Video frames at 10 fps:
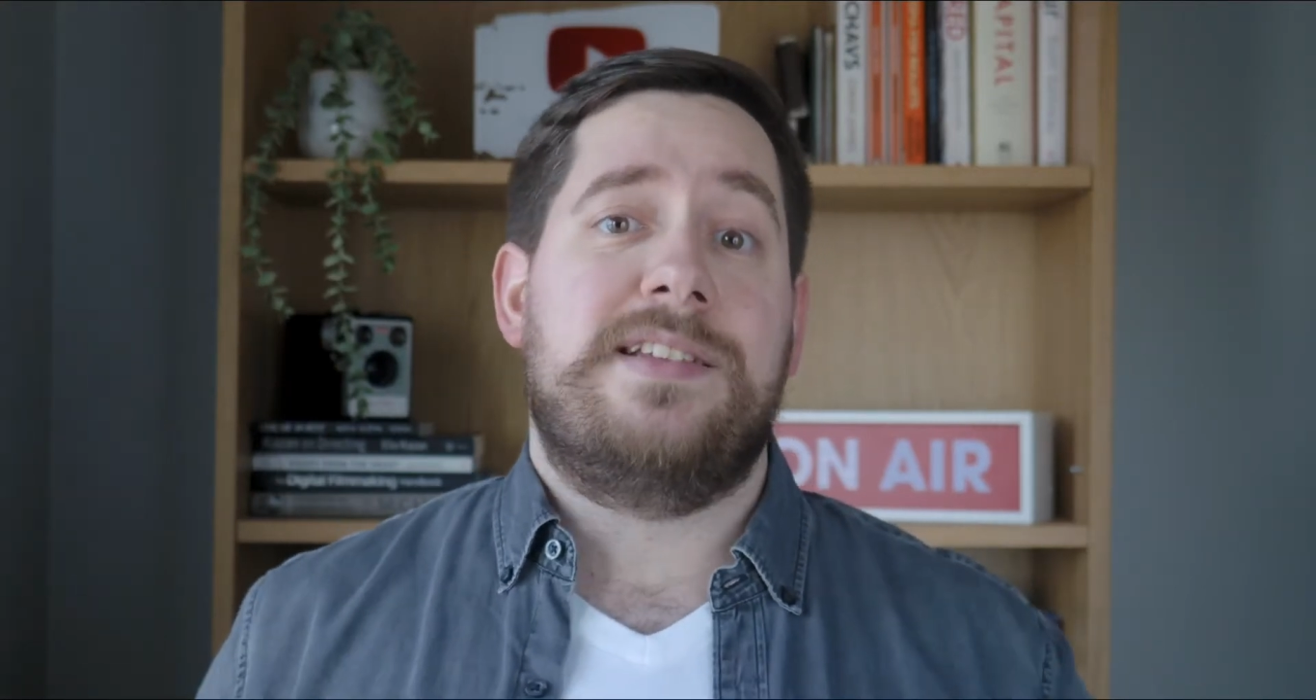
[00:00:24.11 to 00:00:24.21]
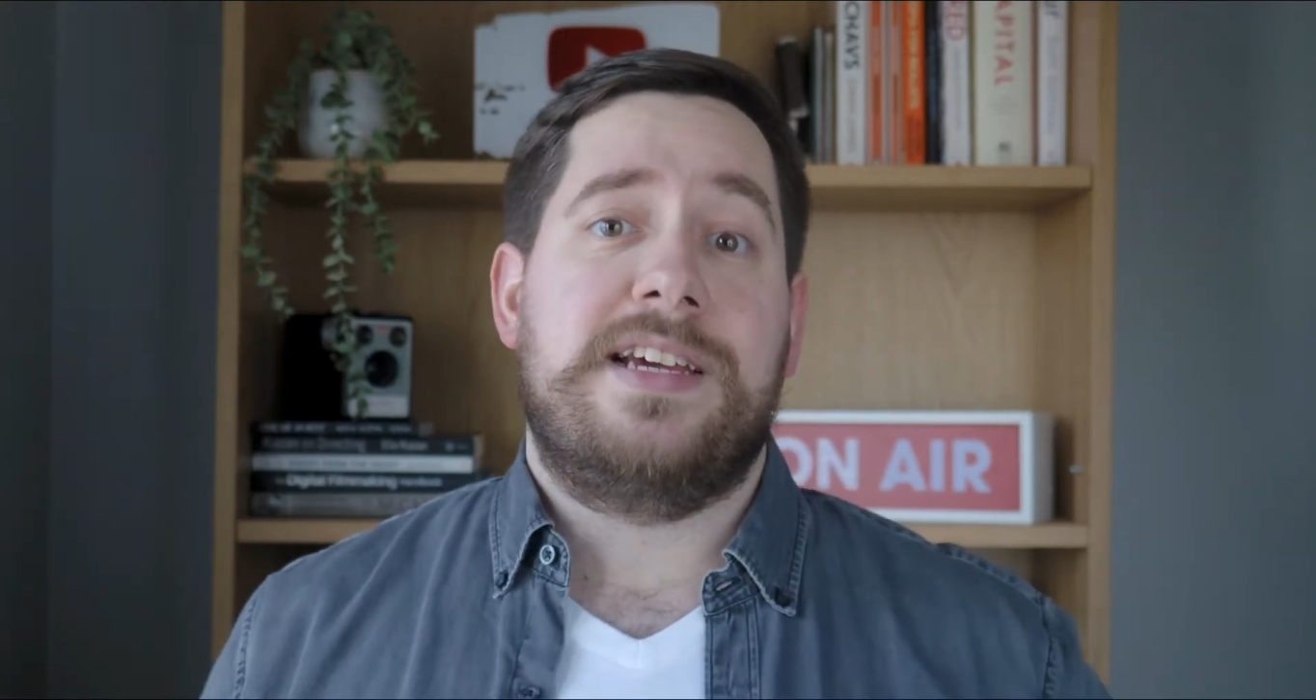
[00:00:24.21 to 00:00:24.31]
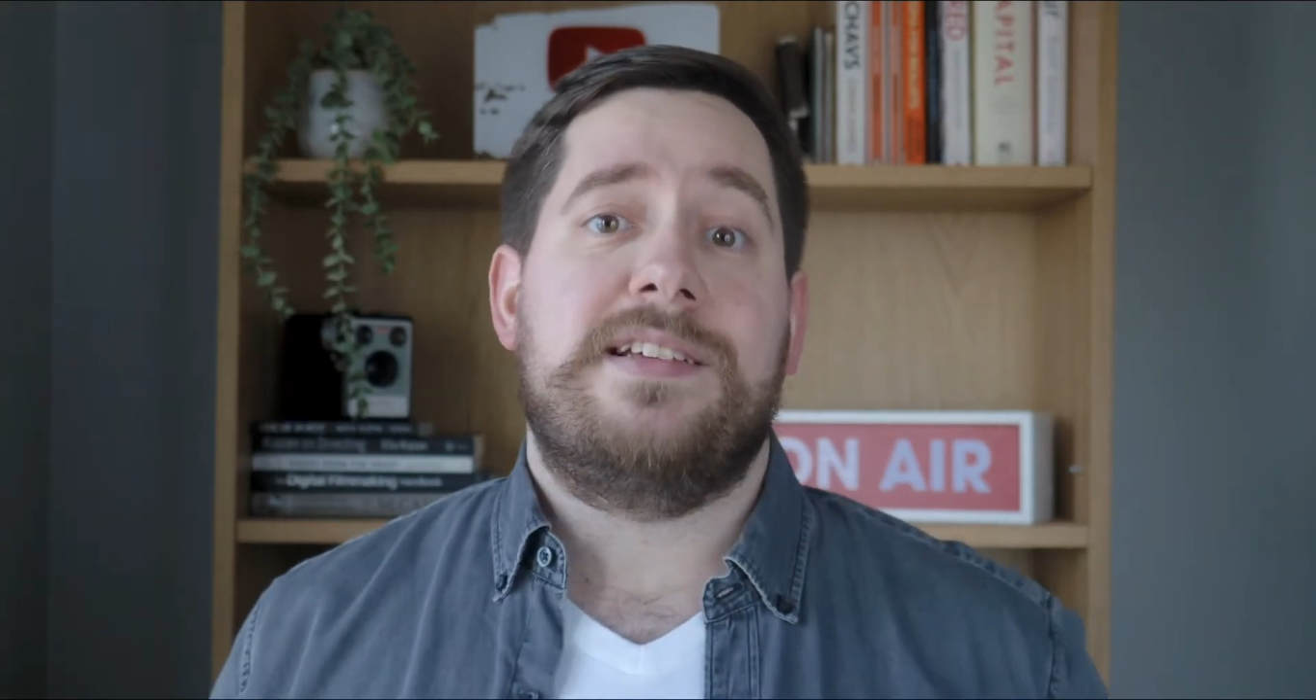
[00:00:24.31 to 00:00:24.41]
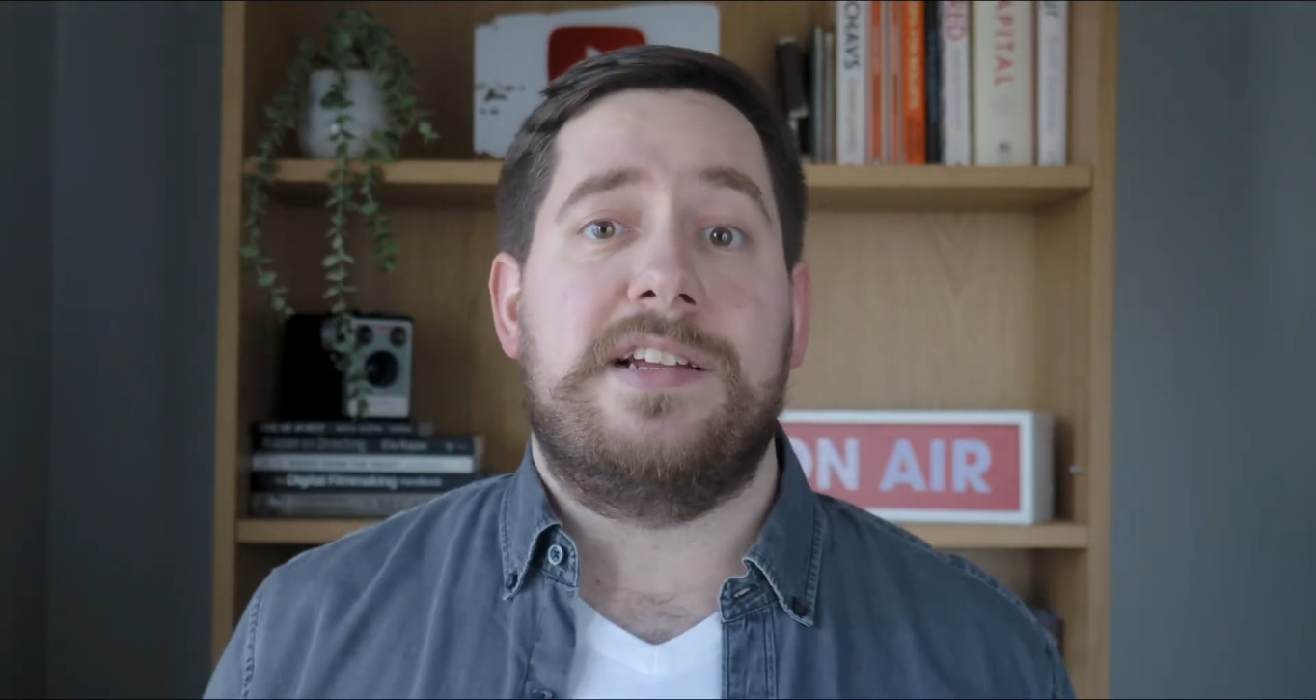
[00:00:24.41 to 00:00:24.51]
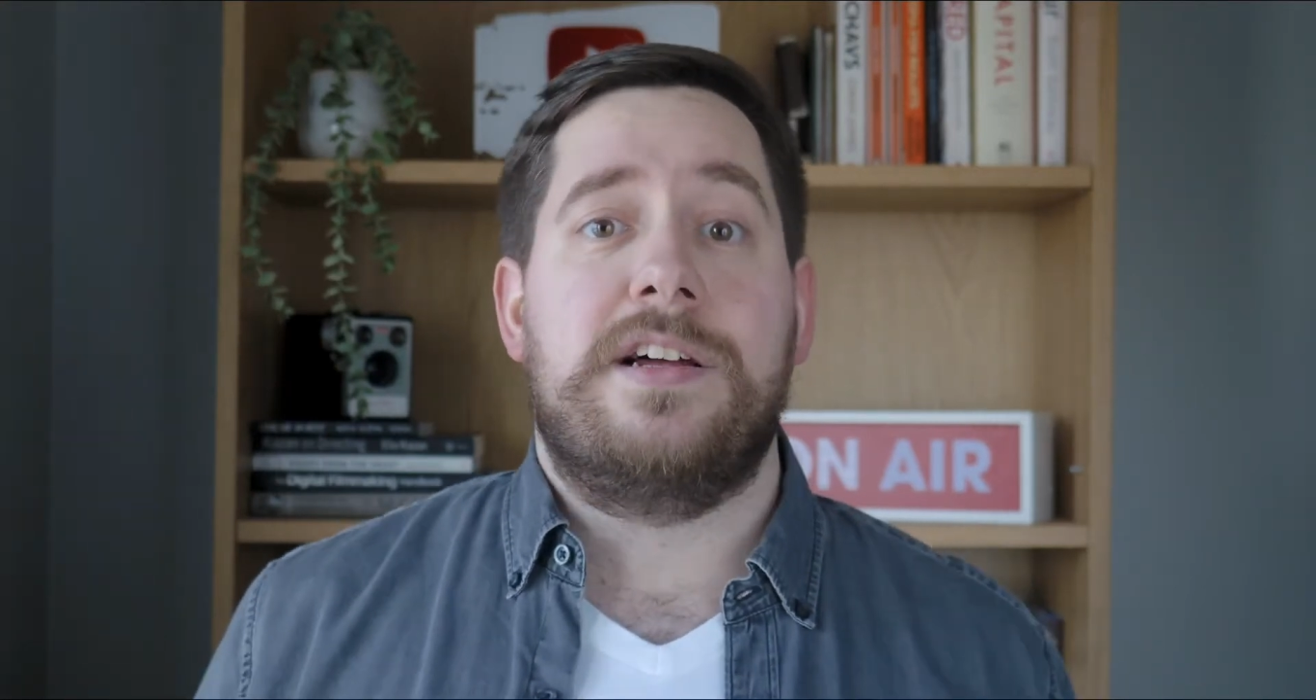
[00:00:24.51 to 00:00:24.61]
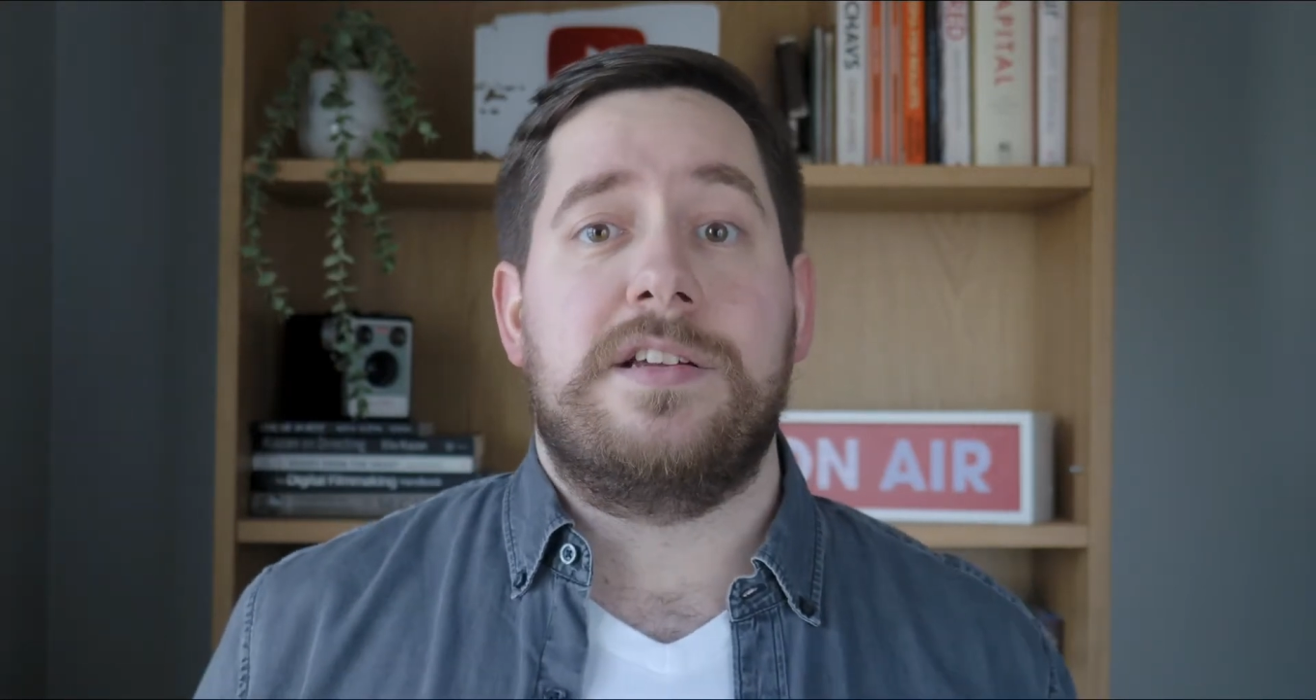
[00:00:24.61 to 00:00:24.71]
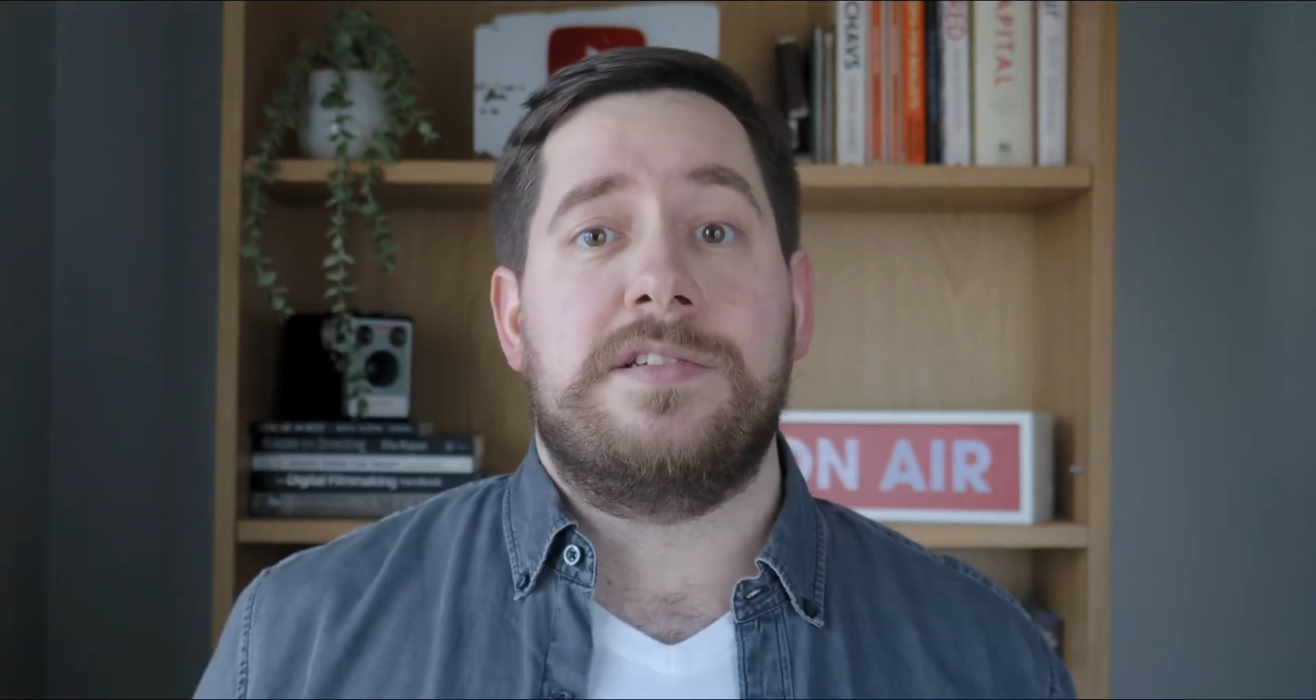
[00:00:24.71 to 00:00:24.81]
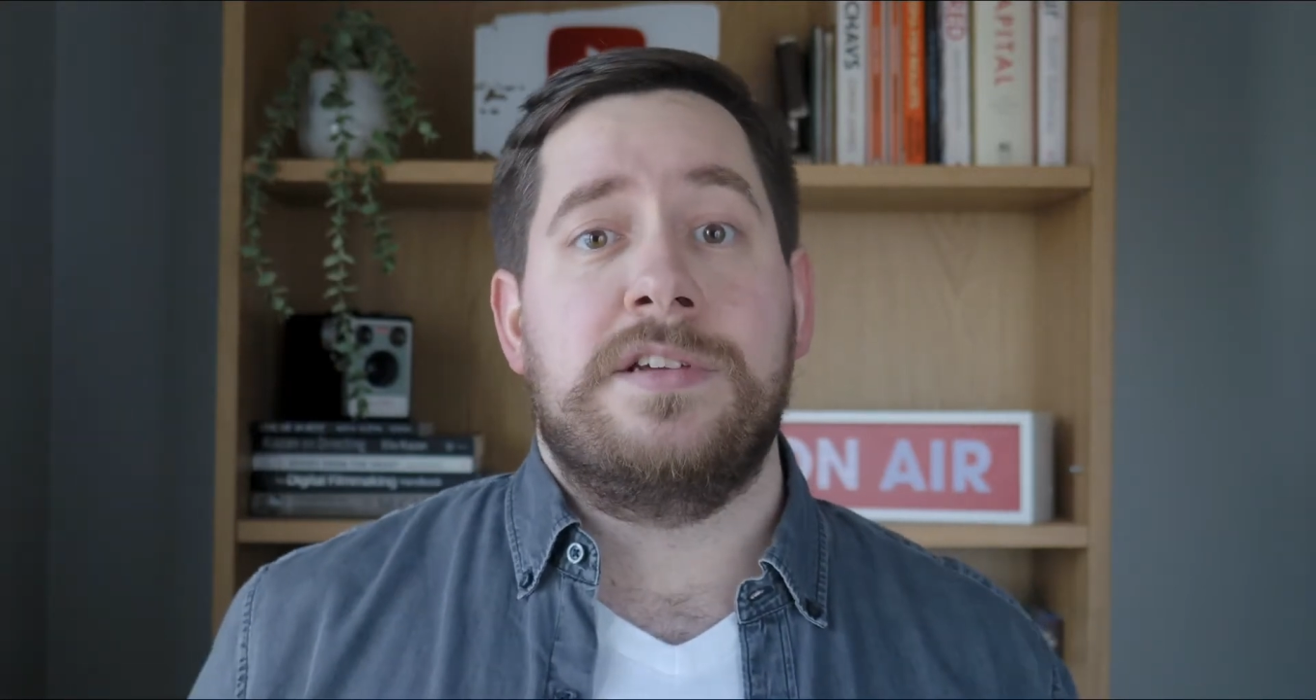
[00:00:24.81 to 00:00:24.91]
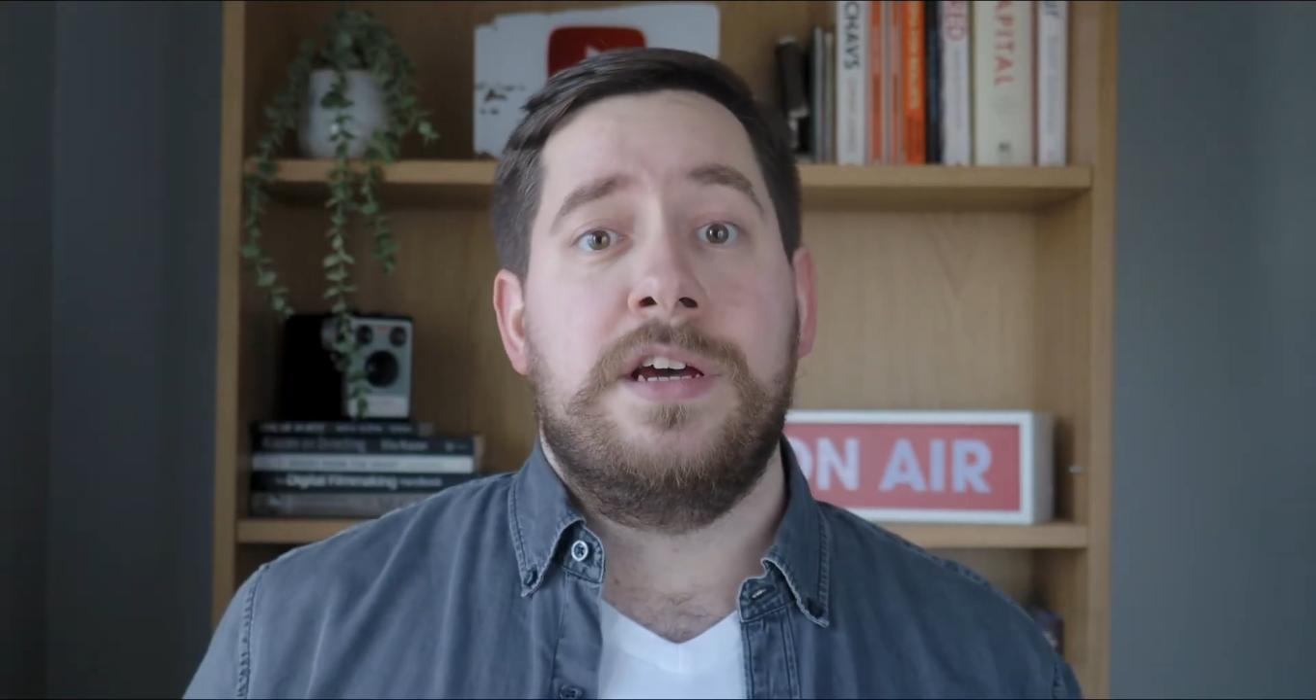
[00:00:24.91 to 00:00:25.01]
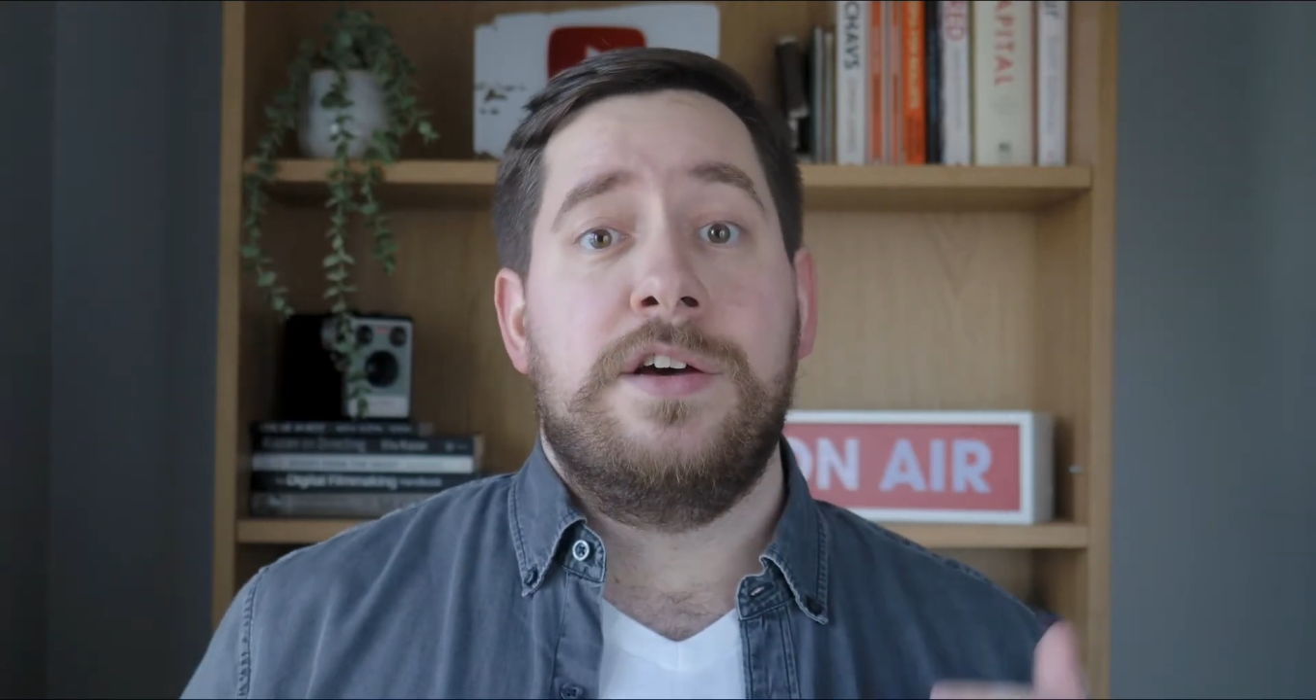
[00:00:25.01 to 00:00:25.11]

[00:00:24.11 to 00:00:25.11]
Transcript: DSLRs.